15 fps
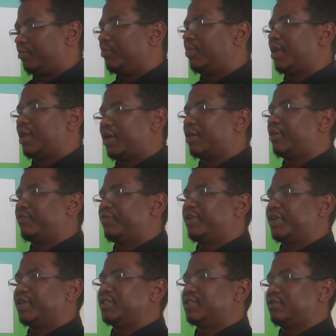Black
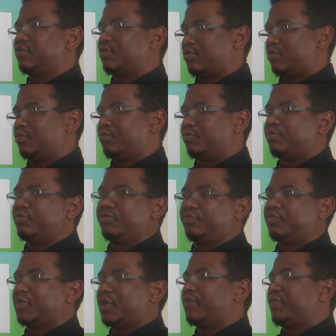Africans or
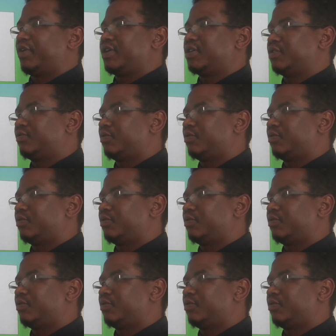Africans